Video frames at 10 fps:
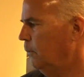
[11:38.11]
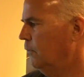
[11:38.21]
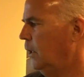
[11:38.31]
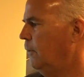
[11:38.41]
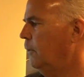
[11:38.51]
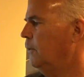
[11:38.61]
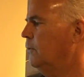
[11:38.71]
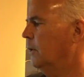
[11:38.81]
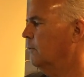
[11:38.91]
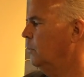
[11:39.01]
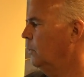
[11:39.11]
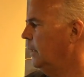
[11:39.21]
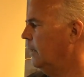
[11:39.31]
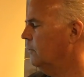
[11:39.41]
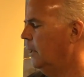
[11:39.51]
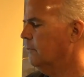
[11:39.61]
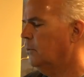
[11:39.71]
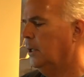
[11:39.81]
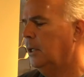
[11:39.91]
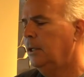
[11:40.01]
study 36 from Newcastle,
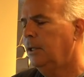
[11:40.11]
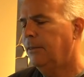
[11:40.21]
Australia,